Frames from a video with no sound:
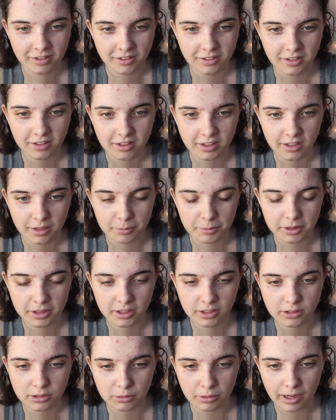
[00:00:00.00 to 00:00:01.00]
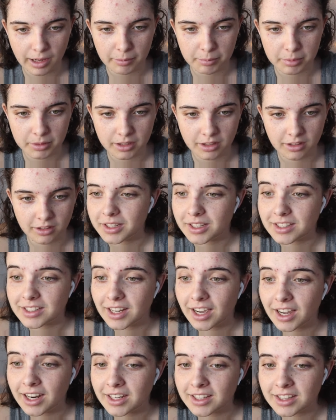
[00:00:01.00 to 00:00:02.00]
Look at him, he looks so happy. He
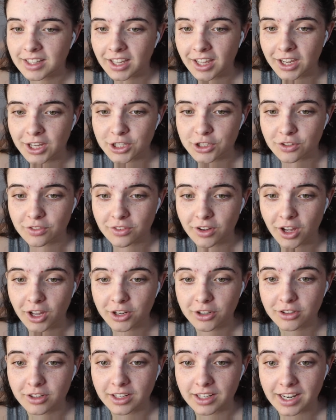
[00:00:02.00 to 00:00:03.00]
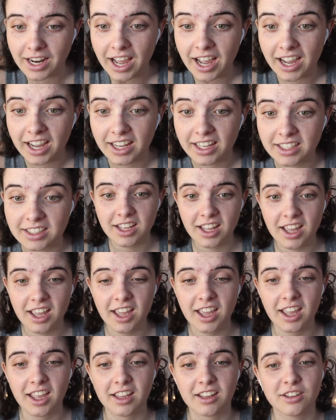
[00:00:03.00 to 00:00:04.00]
died at the age of 109.
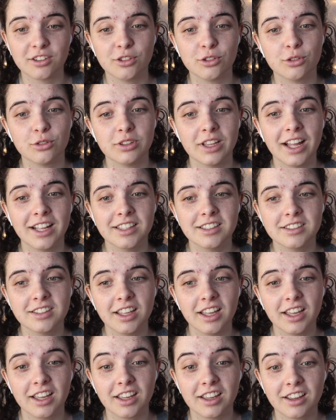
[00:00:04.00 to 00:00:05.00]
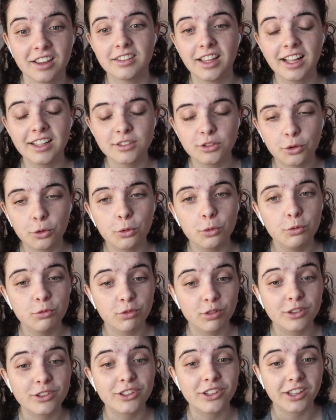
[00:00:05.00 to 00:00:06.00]
Dang, dude, that's like, that's old
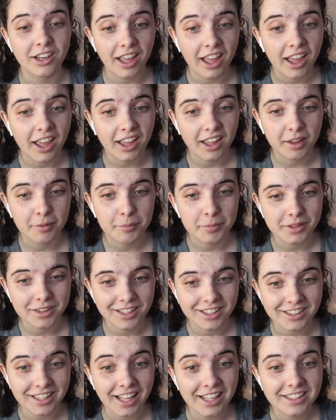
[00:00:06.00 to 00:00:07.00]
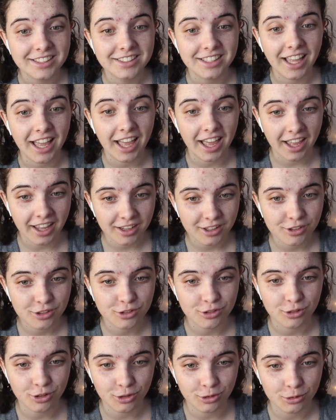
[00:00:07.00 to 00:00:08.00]
for today, but like that's
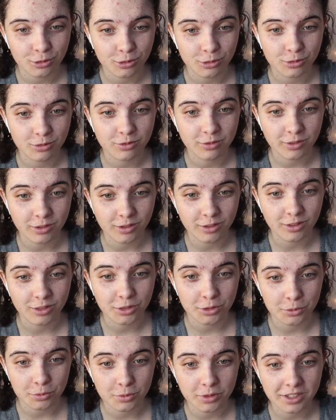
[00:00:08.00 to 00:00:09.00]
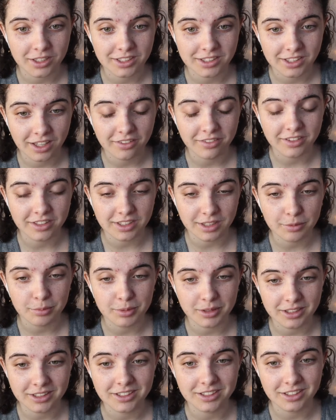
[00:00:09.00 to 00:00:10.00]
extra old for 370
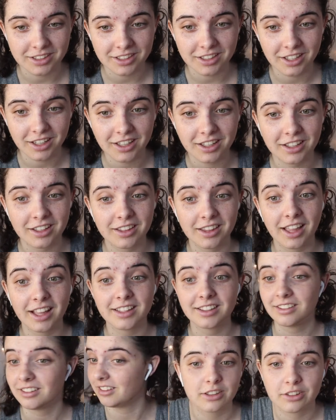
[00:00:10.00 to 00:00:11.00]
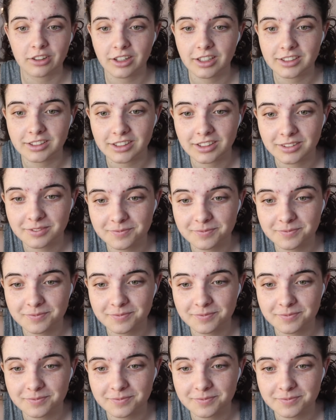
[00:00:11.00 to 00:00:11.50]
BCE. That's crazy.